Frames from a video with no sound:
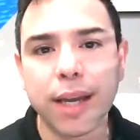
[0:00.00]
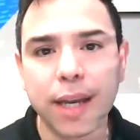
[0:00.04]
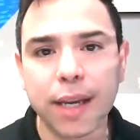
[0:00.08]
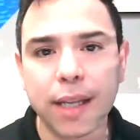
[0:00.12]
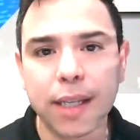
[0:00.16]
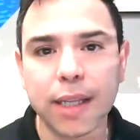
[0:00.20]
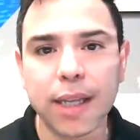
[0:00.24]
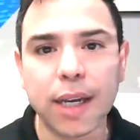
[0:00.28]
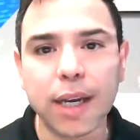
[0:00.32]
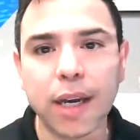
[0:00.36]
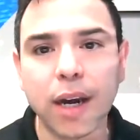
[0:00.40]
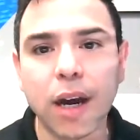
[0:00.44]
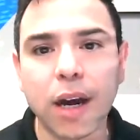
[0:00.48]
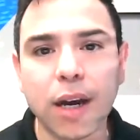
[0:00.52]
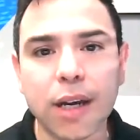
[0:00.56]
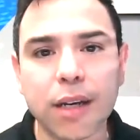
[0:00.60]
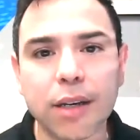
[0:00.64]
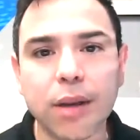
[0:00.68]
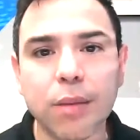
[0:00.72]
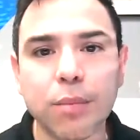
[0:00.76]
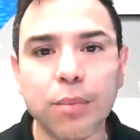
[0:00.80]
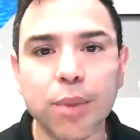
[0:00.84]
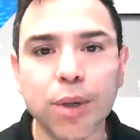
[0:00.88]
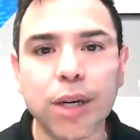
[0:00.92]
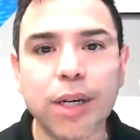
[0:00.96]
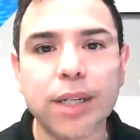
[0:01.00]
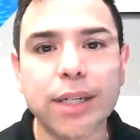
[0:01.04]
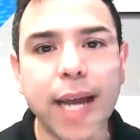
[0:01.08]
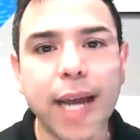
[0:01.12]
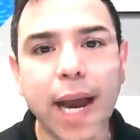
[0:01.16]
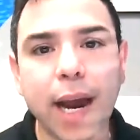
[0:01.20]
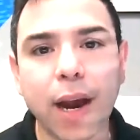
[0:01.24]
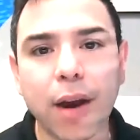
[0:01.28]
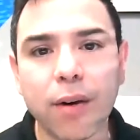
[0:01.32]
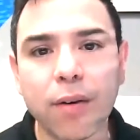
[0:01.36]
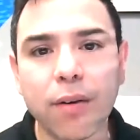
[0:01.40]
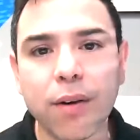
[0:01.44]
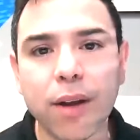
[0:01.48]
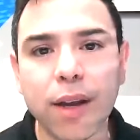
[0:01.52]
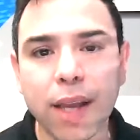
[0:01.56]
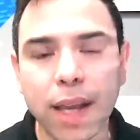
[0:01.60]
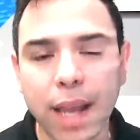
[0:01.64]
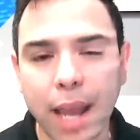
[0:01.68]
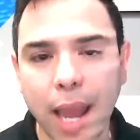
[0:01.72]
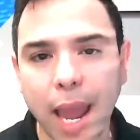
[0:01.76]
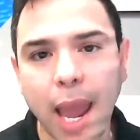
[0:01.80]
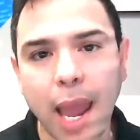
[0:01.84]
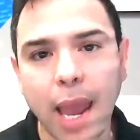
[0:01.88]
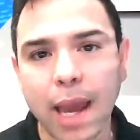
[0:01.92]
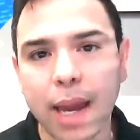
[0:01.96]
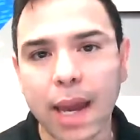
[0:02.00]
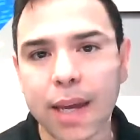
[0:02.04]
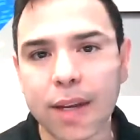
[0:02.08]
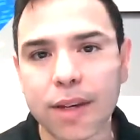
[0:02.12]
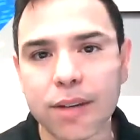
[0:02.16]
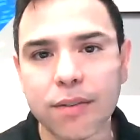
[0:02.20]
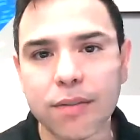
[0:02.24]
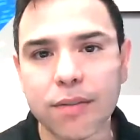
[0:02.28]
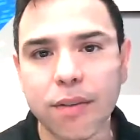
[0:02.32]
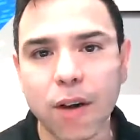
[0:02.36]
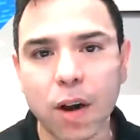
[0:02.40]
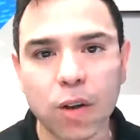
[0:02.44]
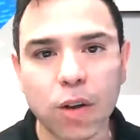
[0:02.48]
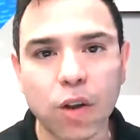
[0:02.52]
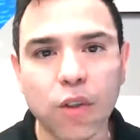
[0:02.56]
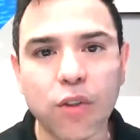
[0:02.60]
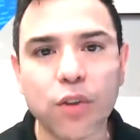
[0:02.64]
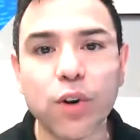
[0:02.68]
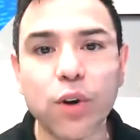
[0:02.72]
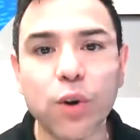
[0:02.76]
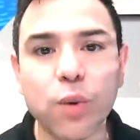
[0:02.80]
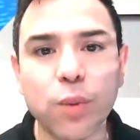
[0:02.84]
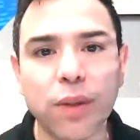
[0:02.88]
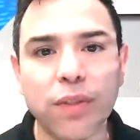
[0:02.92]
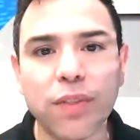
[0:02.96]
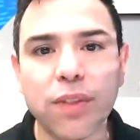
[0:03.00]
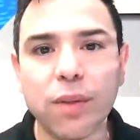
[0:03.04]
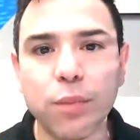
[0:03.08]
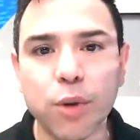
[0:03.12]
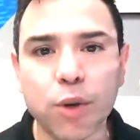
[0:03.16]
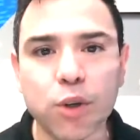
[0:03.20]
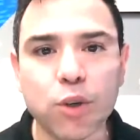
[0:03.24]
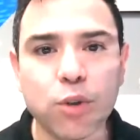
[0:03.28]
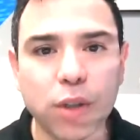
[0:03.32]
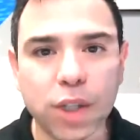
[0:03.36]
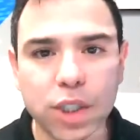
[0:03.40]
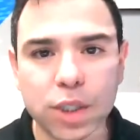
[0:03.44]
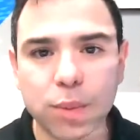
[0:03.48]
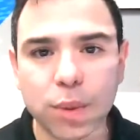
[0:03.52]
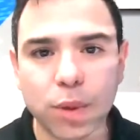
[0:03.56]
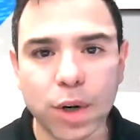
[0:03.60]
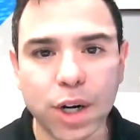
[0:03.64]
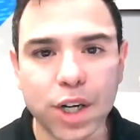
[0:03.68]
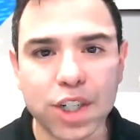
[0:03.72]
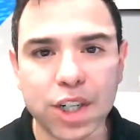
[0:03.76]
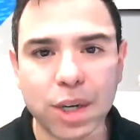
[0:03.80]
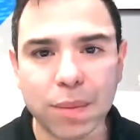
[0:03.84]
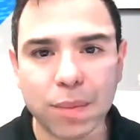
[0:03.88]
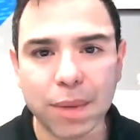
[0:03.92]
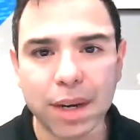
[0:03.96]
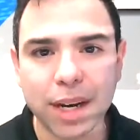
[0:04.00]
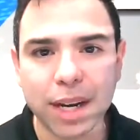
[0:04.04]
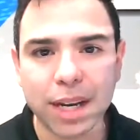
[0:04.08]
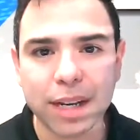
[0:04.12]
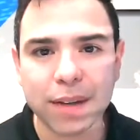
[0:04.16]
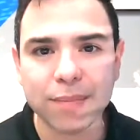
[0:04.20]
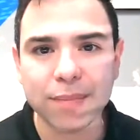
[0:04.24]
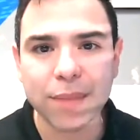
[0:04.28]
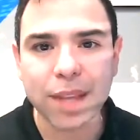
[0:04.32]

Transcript: Click on book now and follow through with the mutual exploration meeting.